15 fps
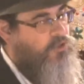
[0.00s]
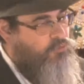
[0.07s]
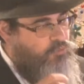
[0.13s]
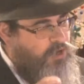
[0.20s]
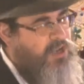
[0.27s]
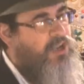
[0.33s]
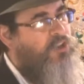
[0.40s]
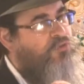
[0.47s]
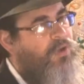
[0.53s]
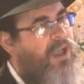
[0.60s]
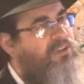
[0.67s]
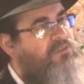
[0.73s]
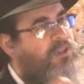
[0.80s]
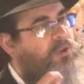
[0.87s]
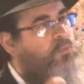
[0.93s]
to read and
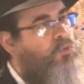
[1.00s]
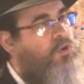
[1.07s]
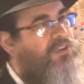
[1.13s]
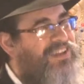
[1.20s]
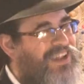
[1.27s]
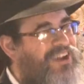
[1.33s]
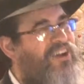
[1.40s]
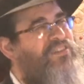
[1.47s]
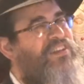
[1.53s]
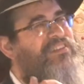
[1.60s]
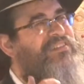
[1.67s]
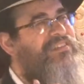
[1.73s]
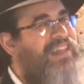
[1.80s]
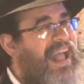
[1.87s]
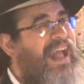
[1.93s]
translate words and
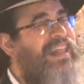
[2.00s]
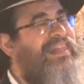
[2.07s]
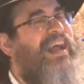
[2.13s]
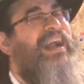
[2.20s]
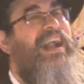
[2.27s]
understand the